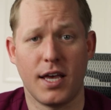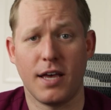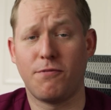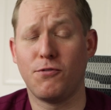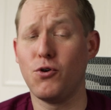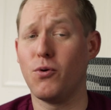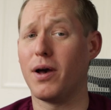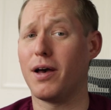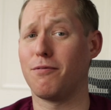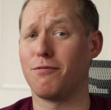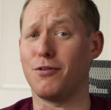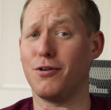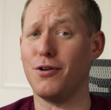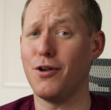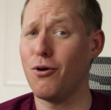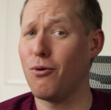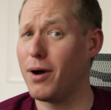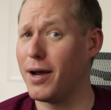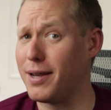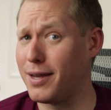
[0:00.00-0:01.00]
If you have
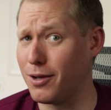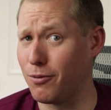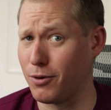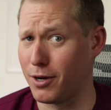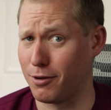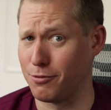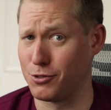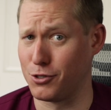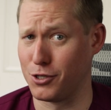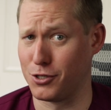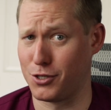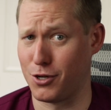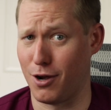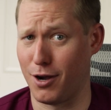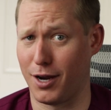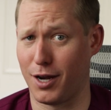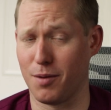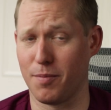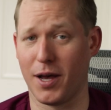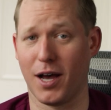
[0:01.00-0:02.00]
no idea what I was just
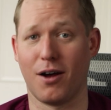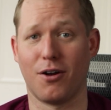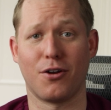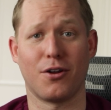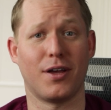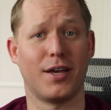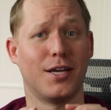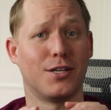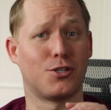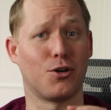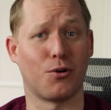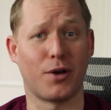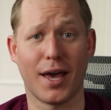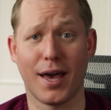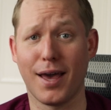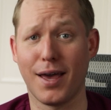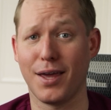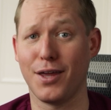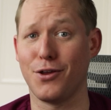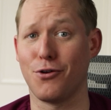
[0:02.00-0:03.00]
talking about, it's
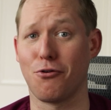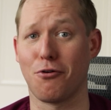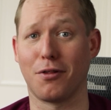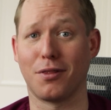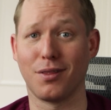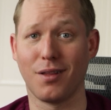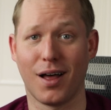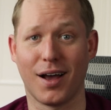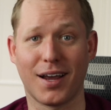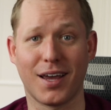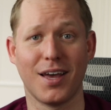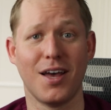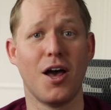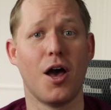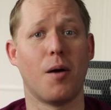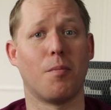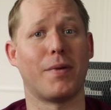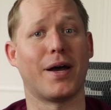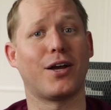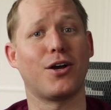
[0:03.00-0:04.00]
okay, you're in luck.
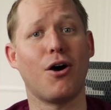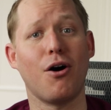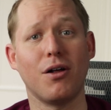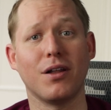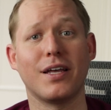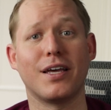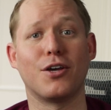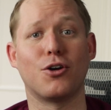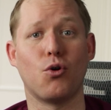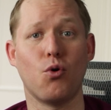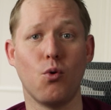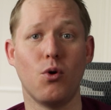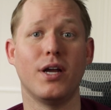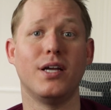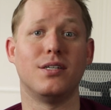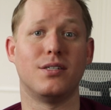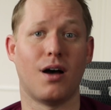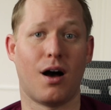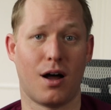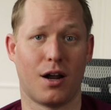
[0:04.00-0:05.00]
My colleague Corey
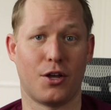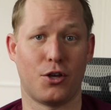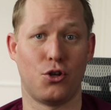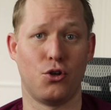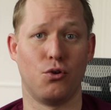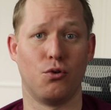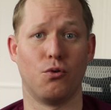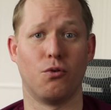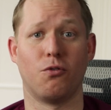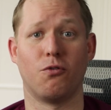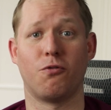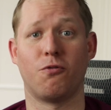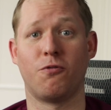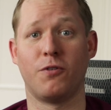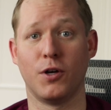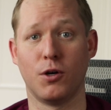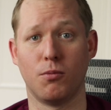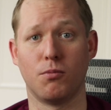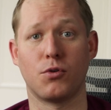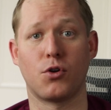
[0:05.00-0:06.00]
Donahue
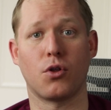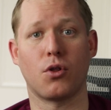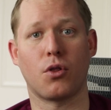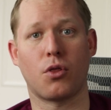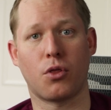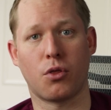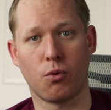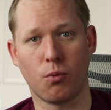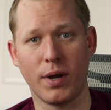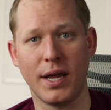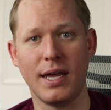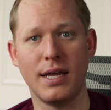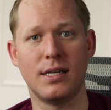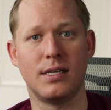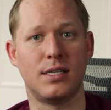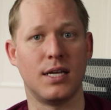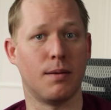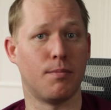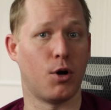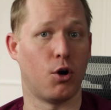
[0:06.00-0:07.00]
filmed 3
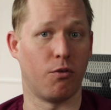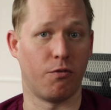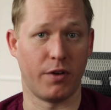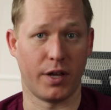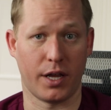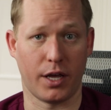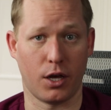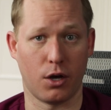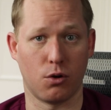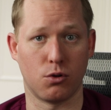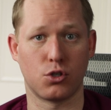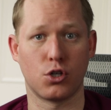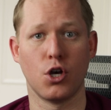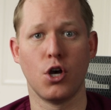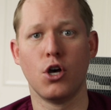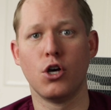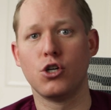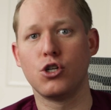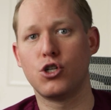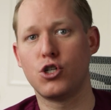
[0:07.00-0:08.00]
demo videos
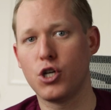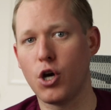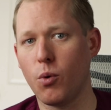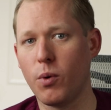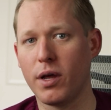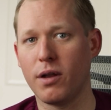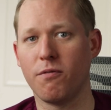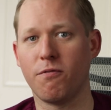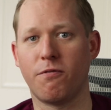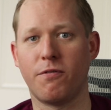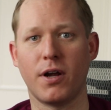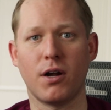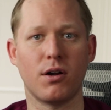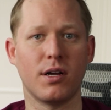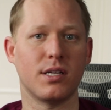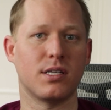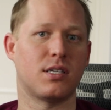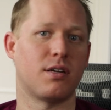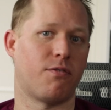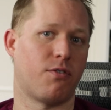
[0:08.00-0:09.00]
showing
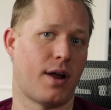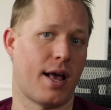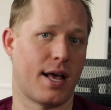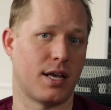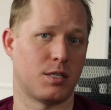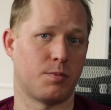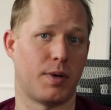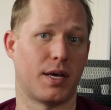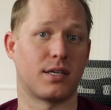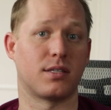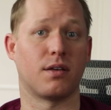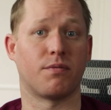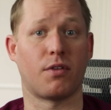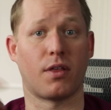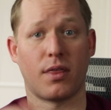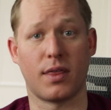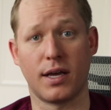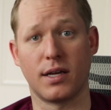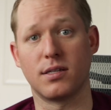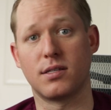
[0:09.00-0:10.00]
various different aspects of the
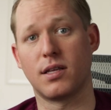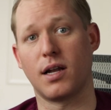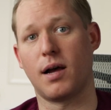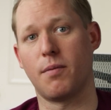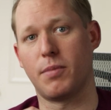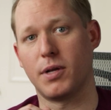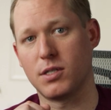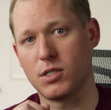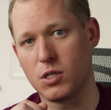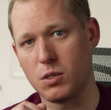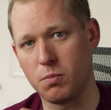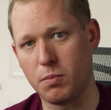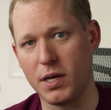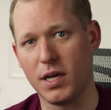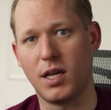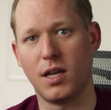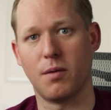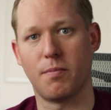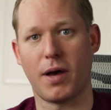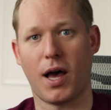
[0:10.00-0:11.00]
things that I've been
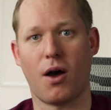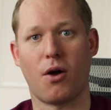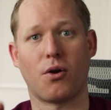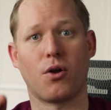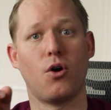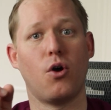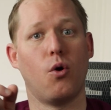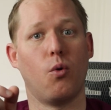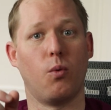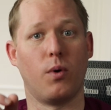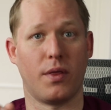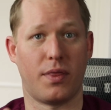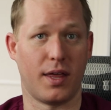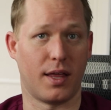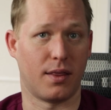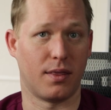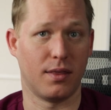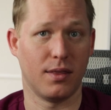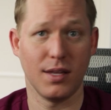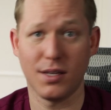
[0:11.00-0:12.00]
speaking about
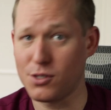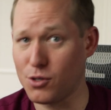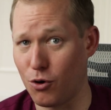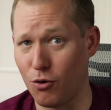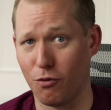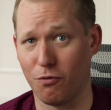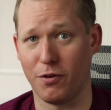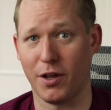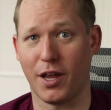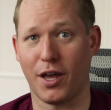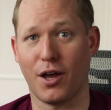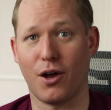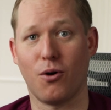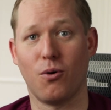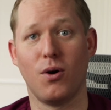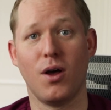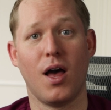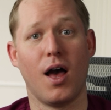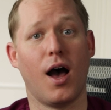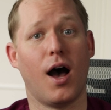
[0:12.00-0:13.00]
within this whole
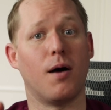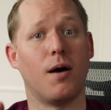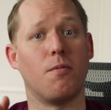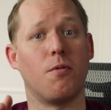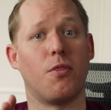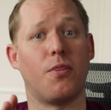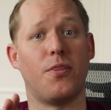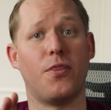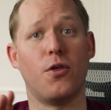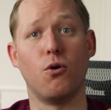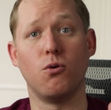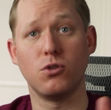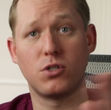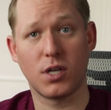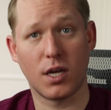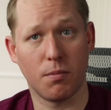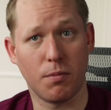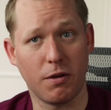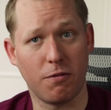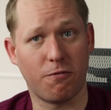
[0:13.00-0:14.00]
video. Those
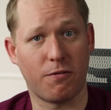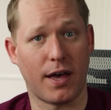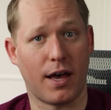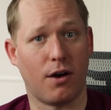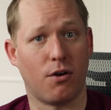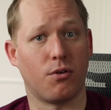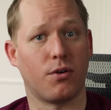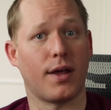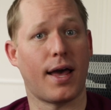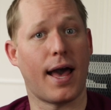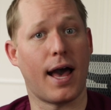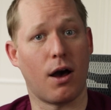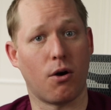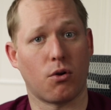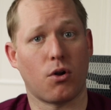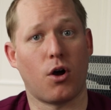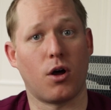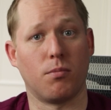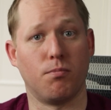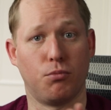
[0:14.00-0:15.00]
can be found
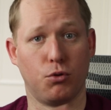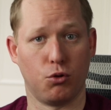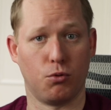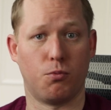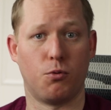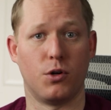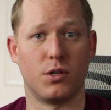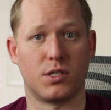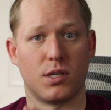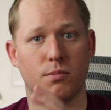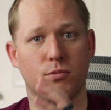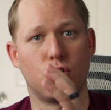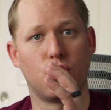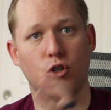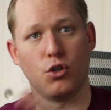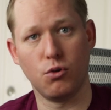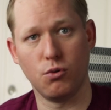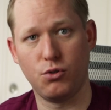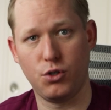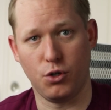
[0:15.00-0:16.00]
out on Blue Prism's
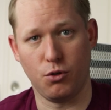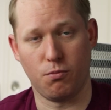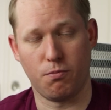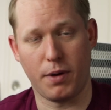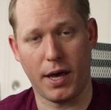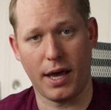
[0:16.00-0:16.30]
YouTube